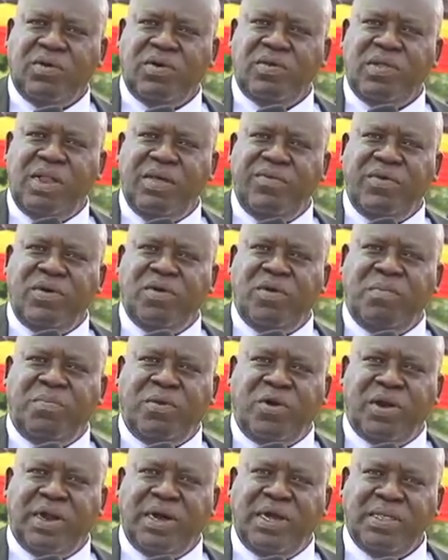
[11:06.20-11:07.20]
was living on
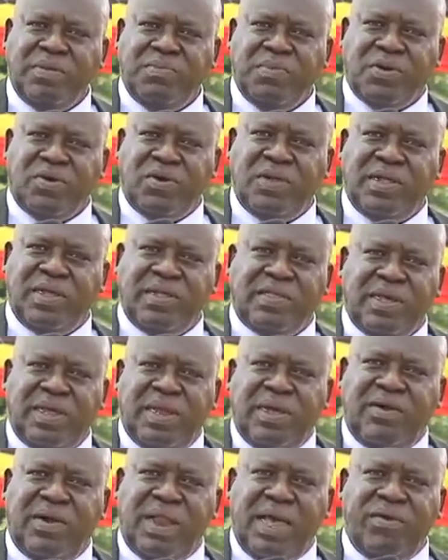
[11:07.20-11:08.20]
bonus because they
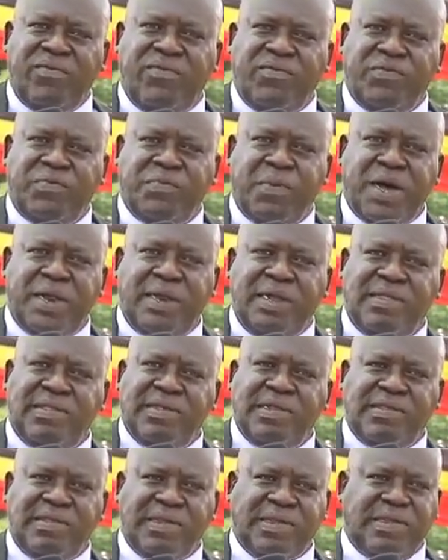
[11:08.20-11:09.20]
said our lifespan is
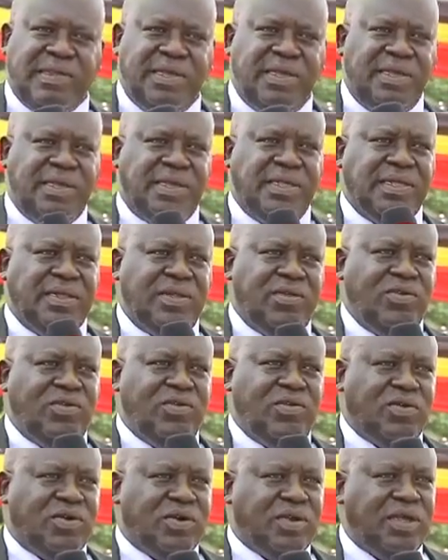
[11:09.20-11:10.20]
it 60 years?
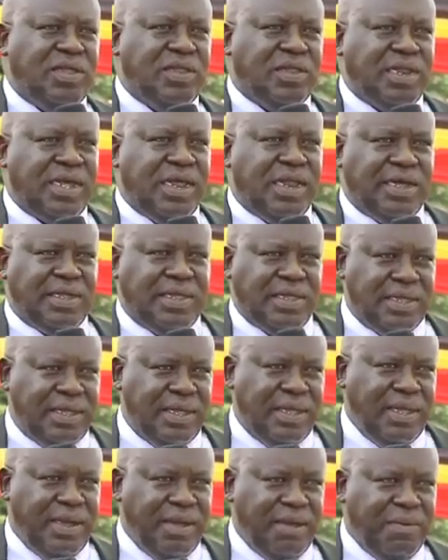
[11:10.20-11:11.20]
Those doctors tell us.
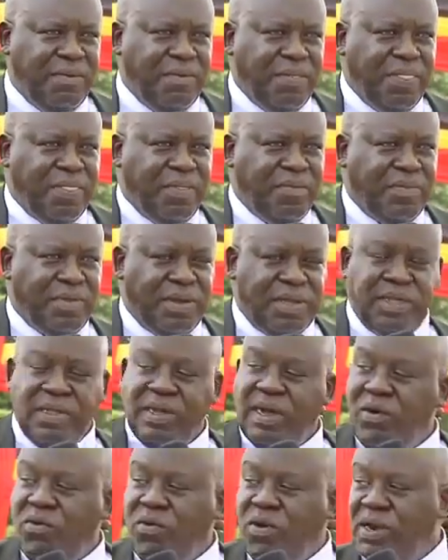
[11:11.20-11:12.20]

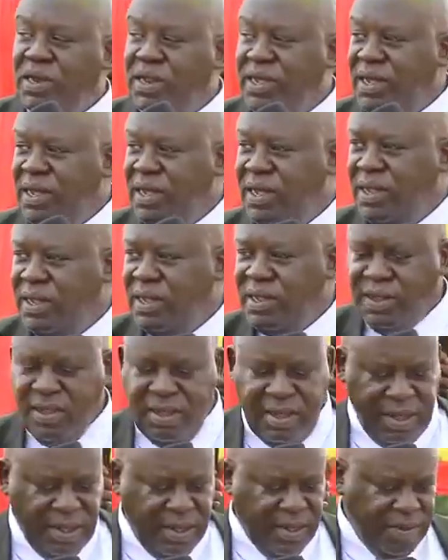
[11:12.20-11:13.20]
Is what year?
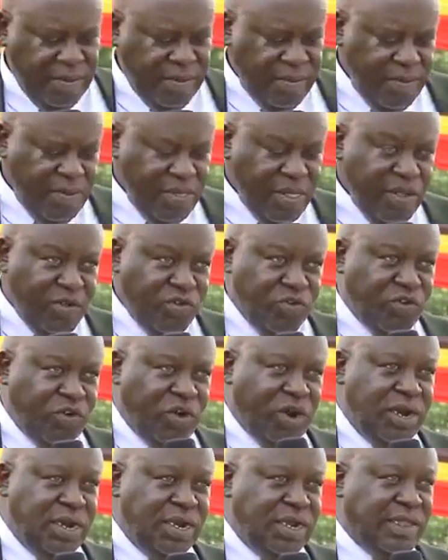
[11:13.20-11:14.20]

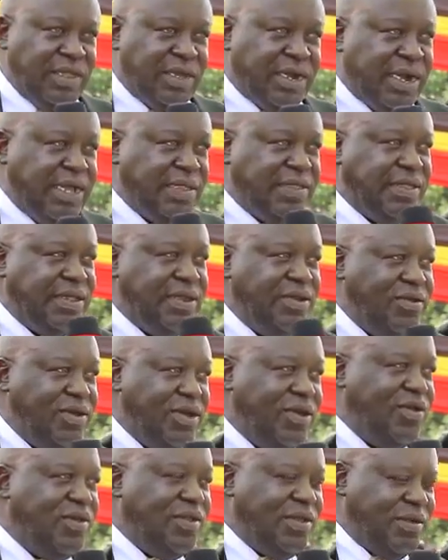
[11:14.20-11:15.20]
Sorry, this is a council. You are not